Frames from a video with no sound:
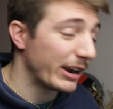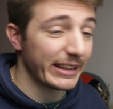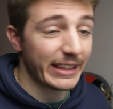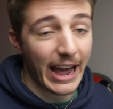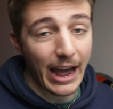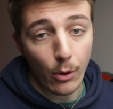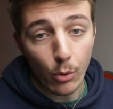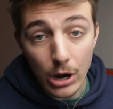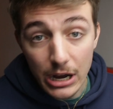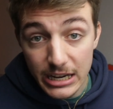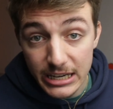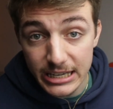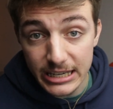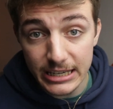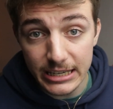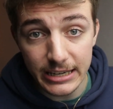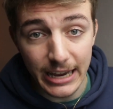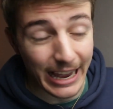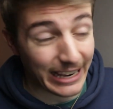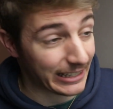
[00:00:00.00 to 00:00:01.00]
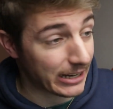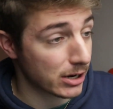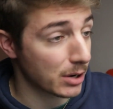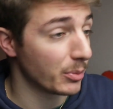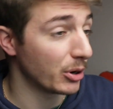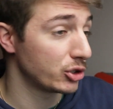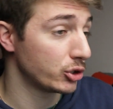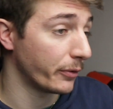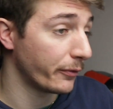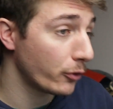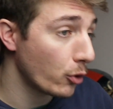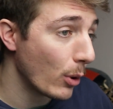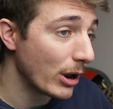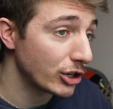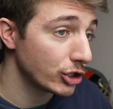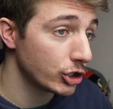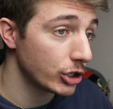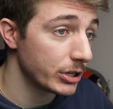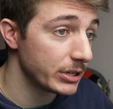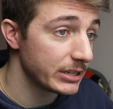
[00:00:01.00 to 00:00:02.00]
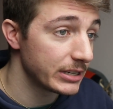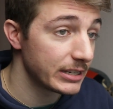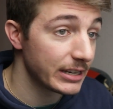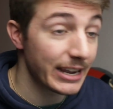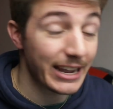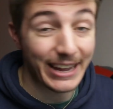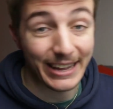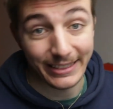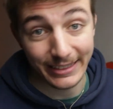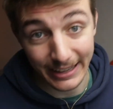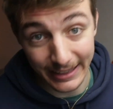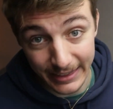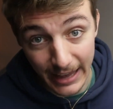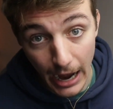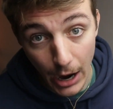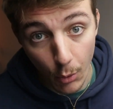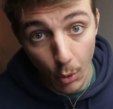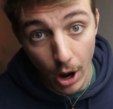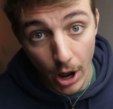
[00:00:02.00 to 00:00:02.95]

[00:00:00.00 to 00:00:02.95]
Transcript: why that was, asking a bunch of questions, did that